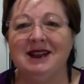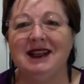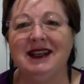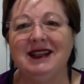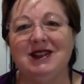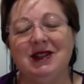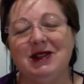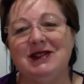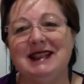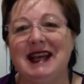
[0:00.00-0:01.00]
into
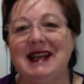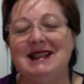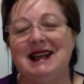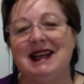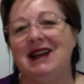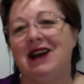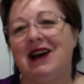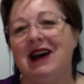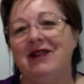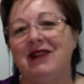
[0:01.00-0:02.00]
your day-to-day
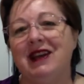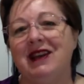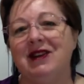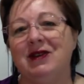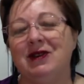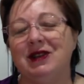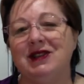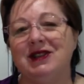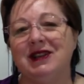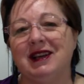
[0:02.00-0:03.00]
life in order
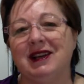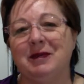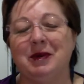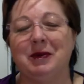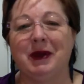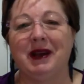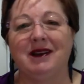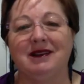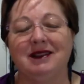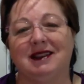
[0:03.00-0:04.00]
to help
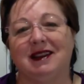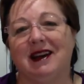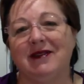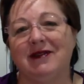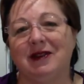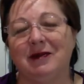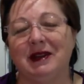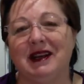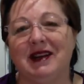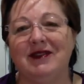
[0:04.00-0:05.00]
propel your life from
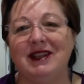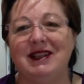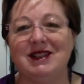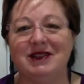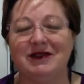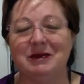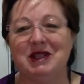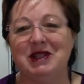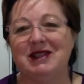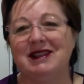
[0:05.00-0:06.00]
recovery into
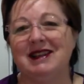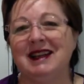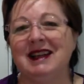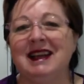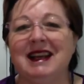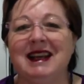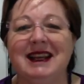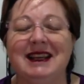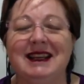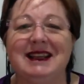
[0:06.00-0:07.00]
remission?
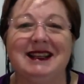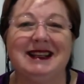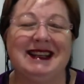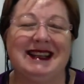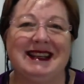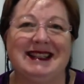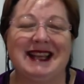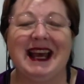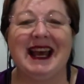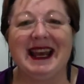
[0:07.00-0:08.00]
It
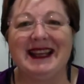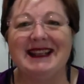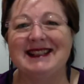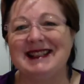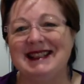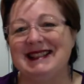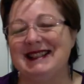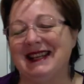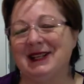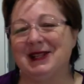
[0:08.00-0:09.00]
takes
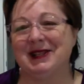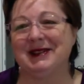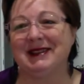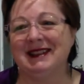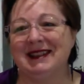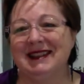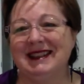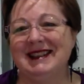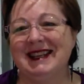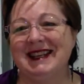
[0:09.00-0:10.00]
intention.
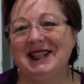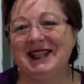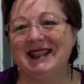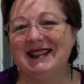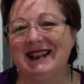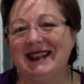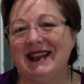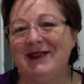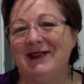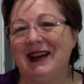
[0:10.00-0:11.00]
Intention is our
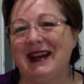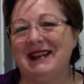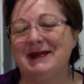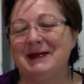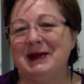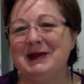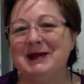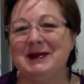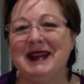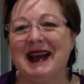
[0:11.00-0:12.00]
key phrase,
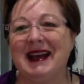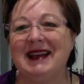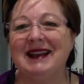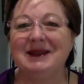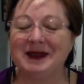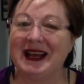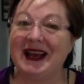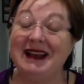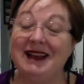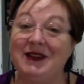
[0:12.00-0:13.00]
because
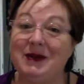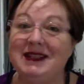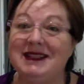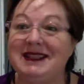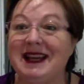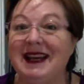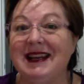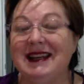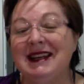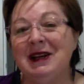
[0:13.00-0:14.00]
without living with
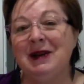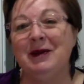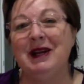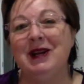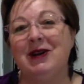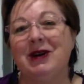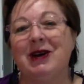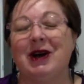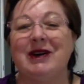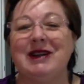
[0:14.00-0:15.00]
intent, we're not
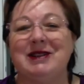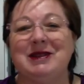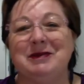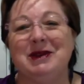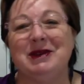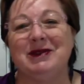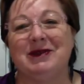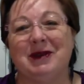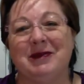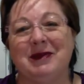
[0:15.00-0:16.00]
going to move
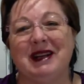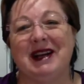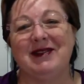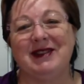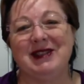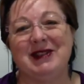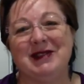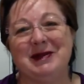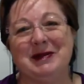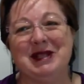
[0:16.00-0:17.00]
from recovery to
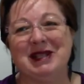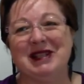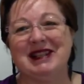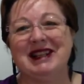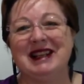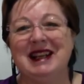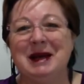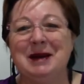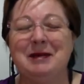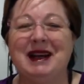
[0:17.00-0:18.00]
remission.
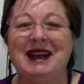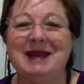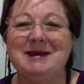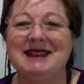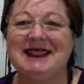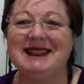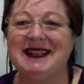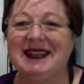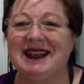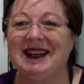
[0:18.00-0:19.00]
My name's
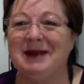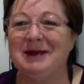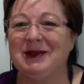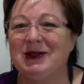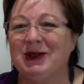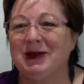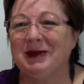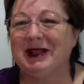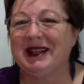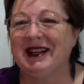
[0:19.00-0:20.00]
Linda. I'm your trauma
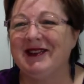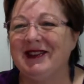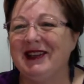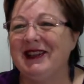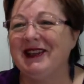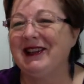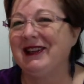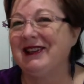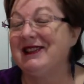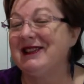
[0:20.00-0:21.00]
recovery
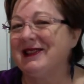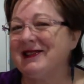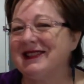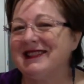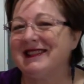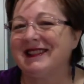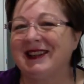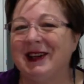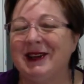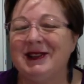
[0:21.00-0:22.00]
consultant,
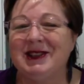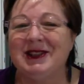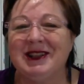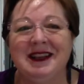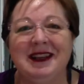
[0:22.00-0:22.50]
coach,